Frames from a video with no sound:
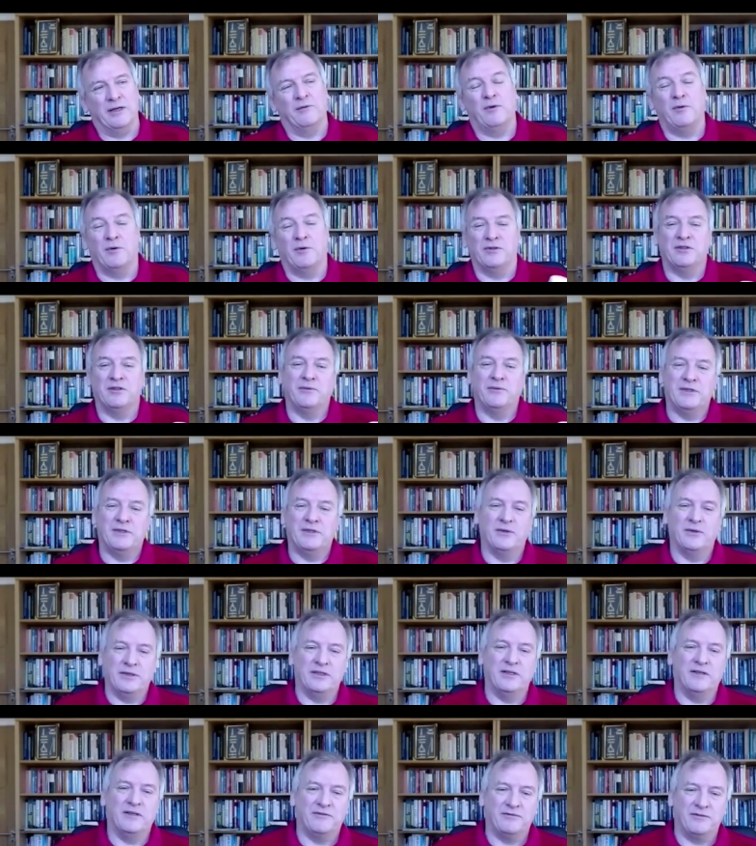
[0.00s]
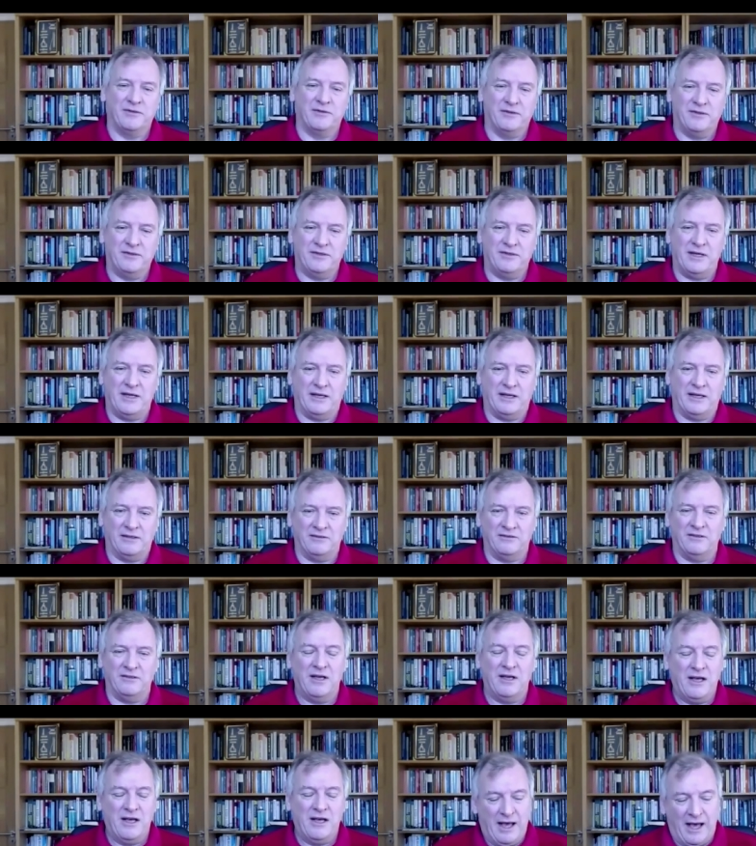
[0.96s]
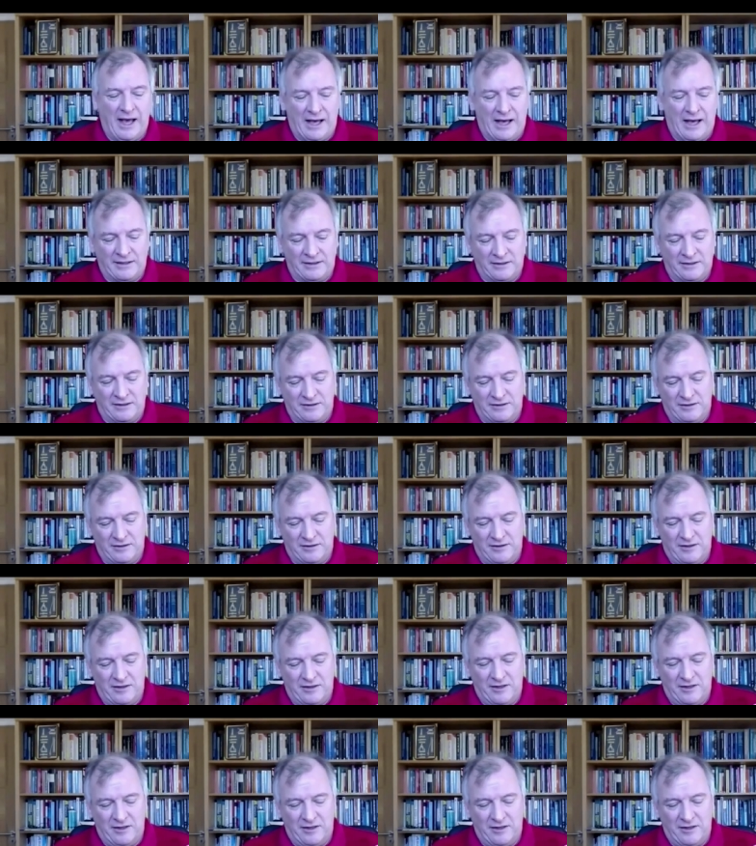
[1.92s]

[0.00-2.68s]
We want to be doing different things. And